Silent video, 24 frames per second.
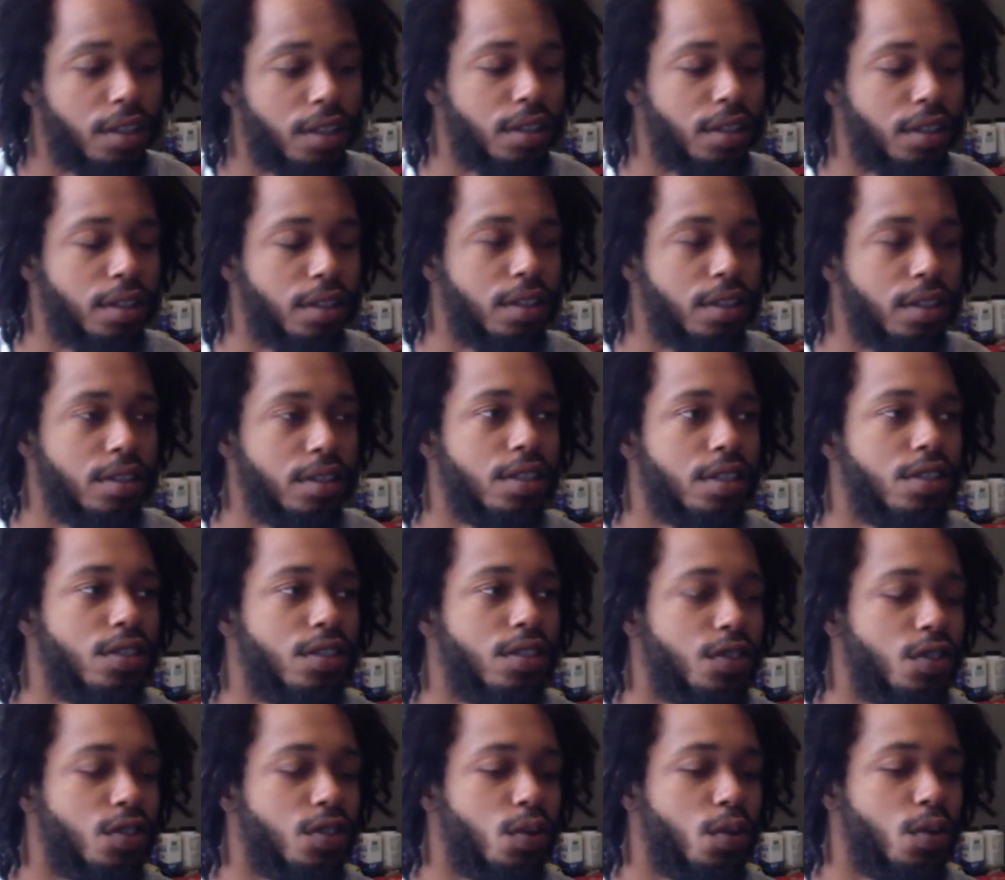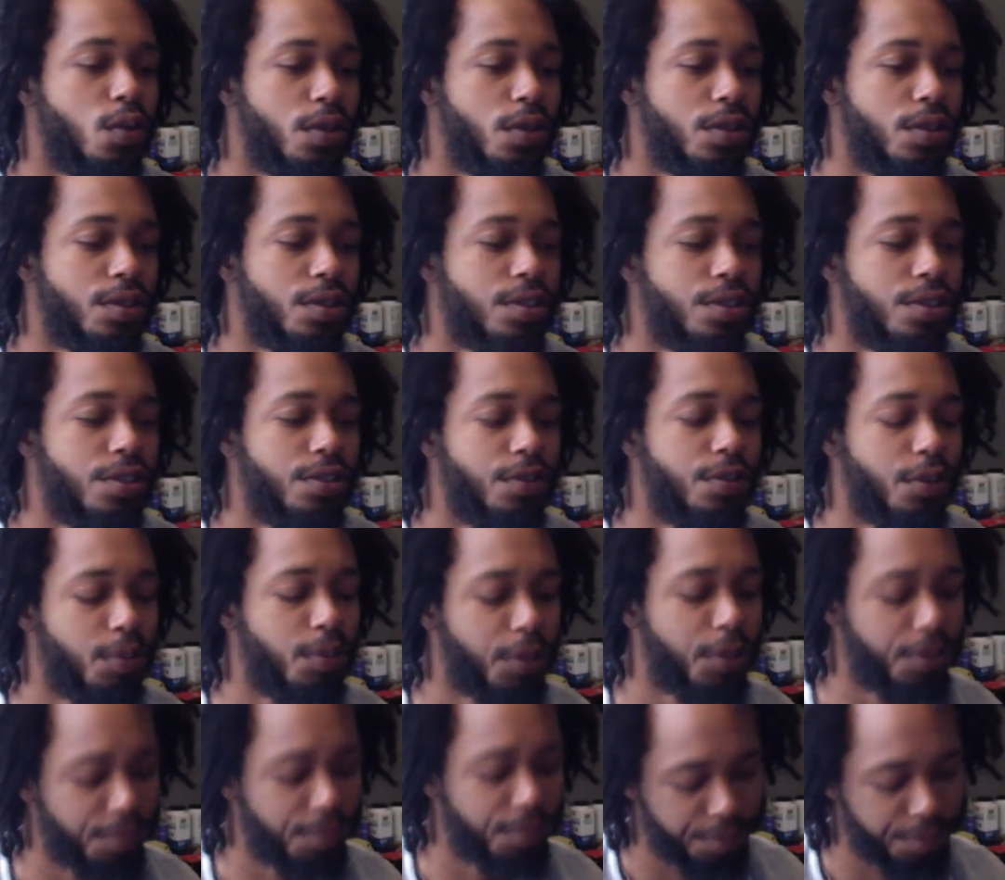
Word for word: The Six of Swords. You feel me?